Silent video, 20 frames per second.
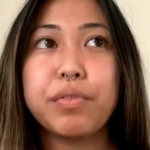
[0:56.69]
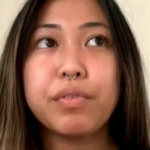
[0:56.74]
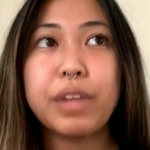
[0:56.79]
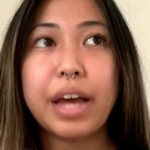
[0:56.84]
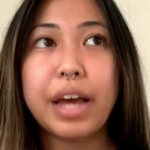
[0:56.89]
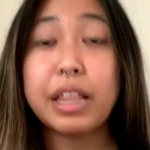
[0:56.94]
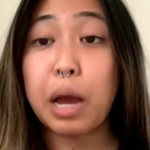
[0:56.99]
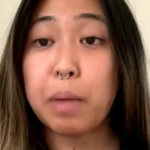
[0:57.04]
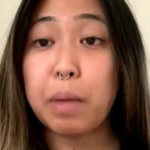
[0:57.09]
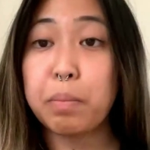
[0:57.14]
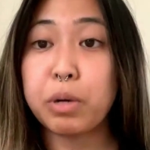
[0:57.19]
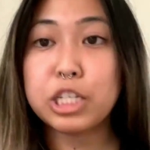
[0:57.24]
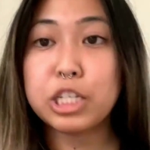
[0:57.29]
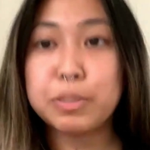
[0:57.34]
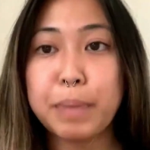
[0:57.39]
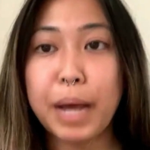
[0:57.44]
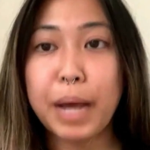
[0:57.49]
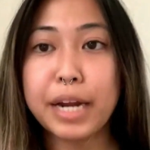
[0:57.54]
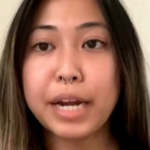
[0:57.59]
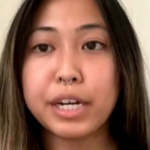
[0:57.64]
like that
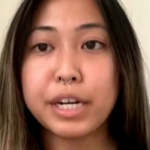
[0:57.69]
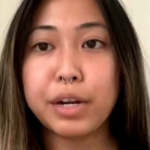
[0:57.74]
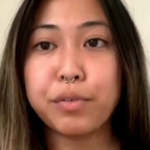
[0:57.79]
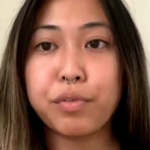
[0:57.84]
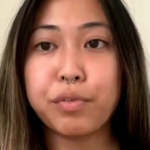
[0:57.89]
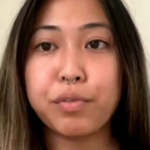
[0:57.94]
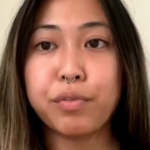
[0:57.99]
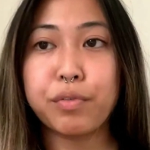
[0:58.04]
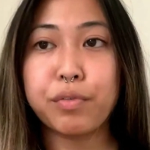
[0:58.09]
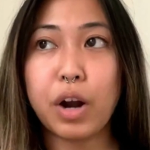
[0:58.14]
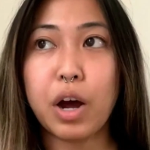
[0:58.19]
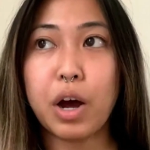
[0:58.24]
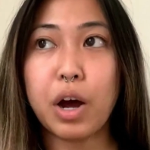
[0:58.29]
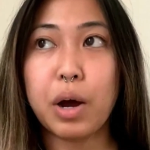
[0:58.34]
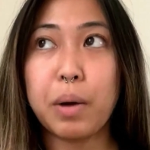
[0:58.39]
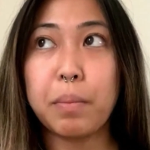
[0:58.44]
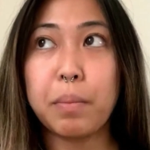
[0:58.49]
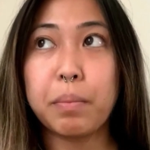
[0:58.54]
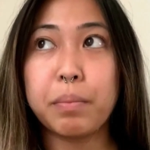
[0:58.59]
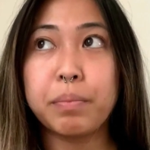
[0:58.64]
perspective
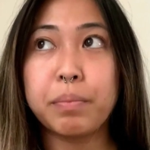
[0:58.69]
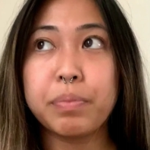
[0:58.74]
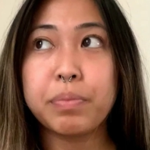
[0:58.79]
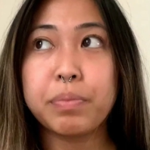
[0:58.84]
from